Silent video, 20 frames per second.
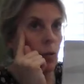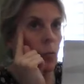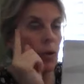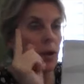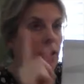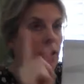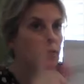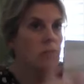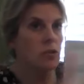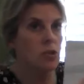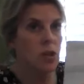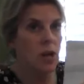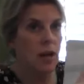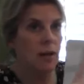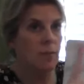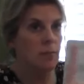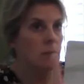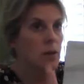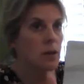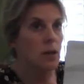whatever
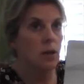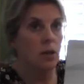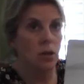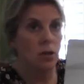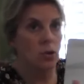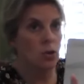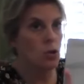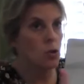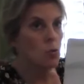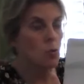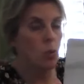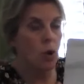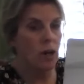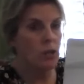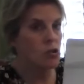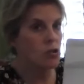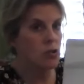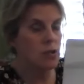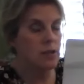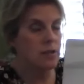time you
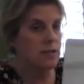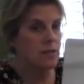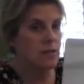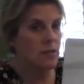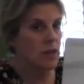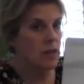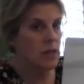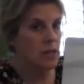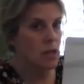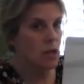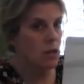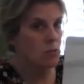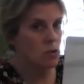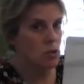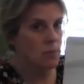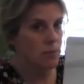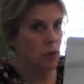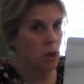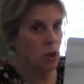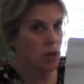watch this video
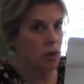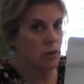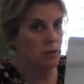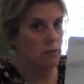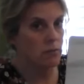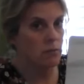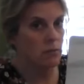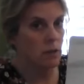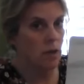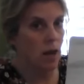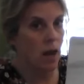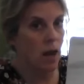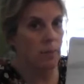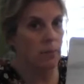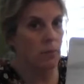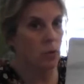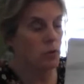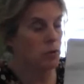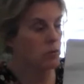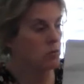tomorrow,
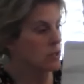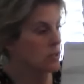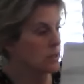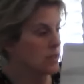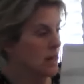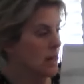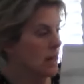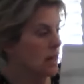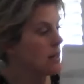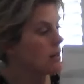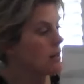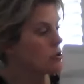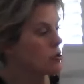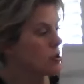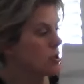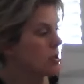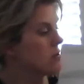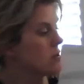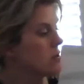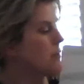or today,
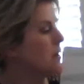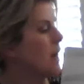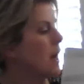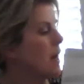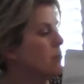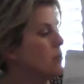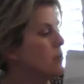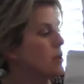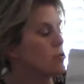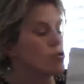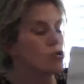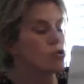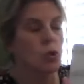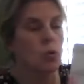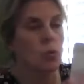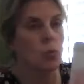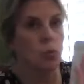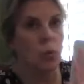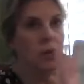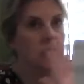I'm not
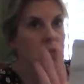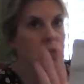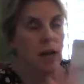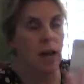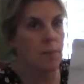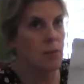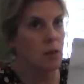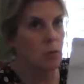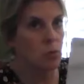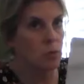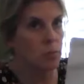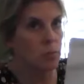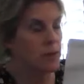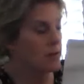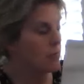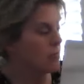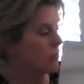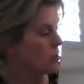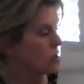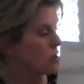sure what time it will
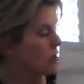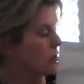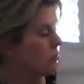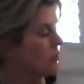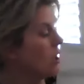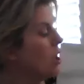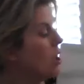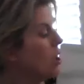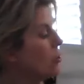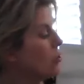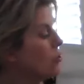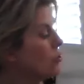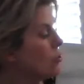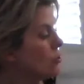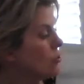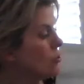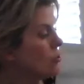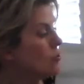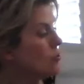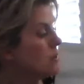be for you.
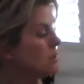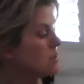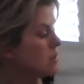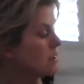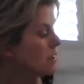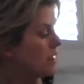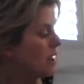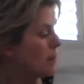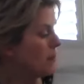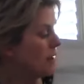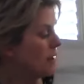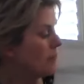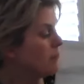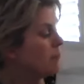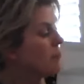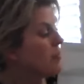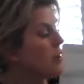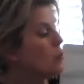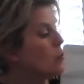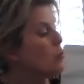You're going to come up
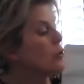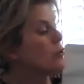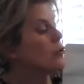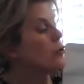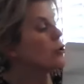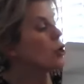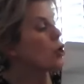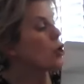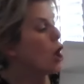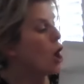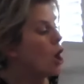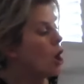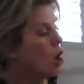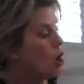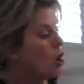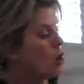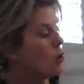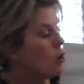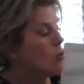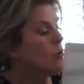with your
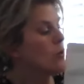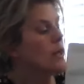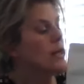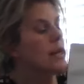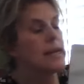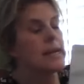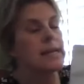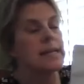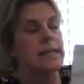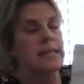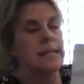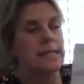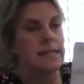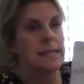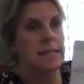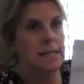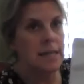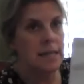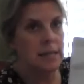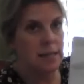own
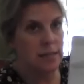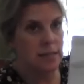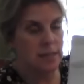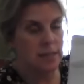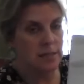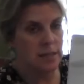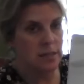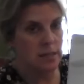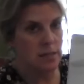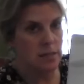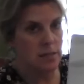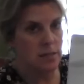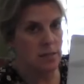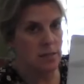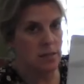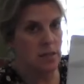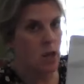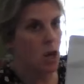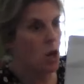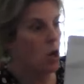
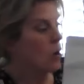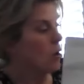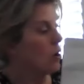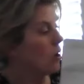sentences